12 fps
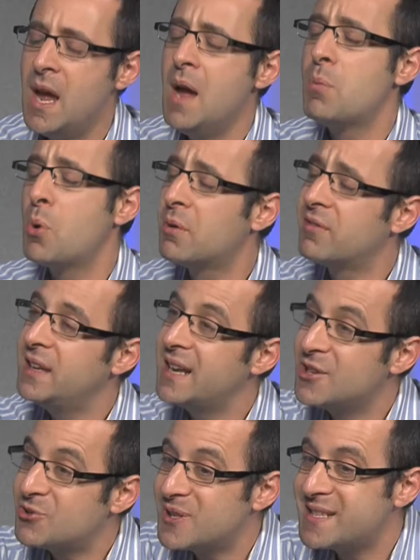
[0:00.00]
But what we're really
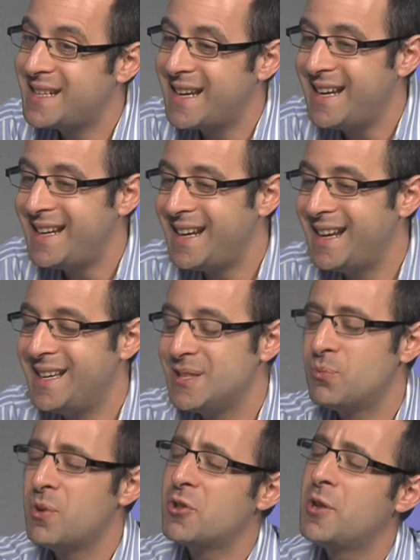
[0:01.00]
interested in is
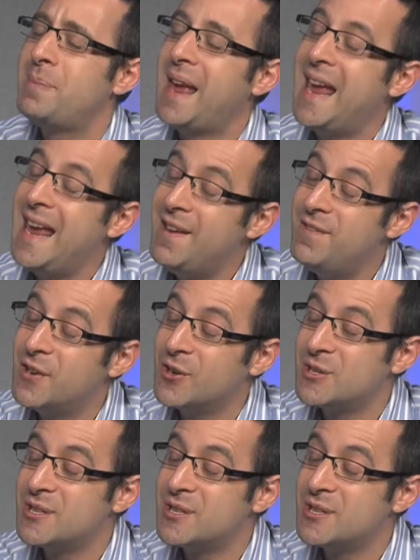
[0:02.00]
what are the behaviors